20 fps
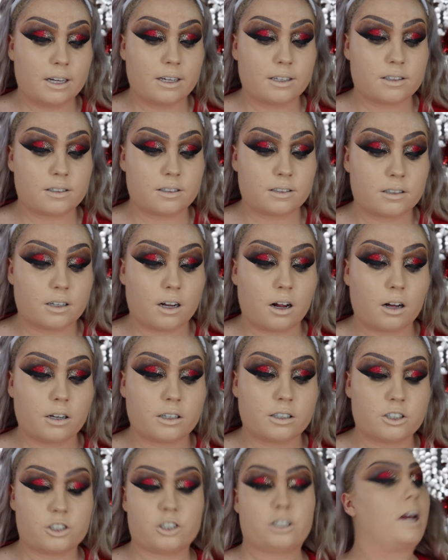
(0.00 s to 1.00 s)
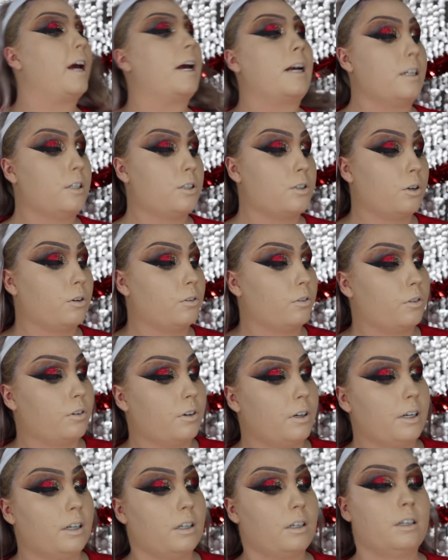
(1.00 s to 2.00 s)
It's the darkest shade, so it
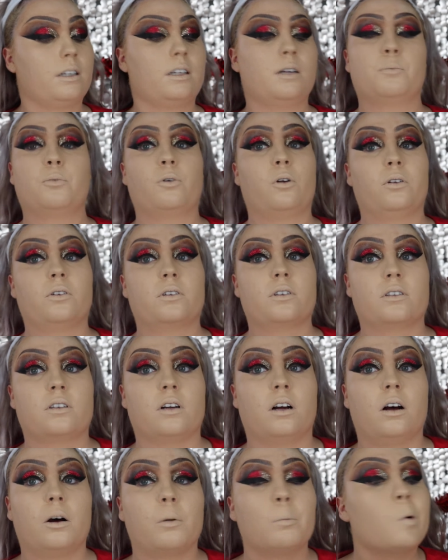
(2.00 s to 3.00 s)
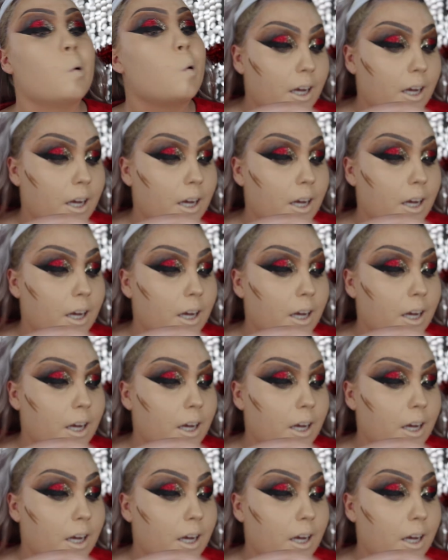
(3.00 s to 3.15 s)
really bronzes up.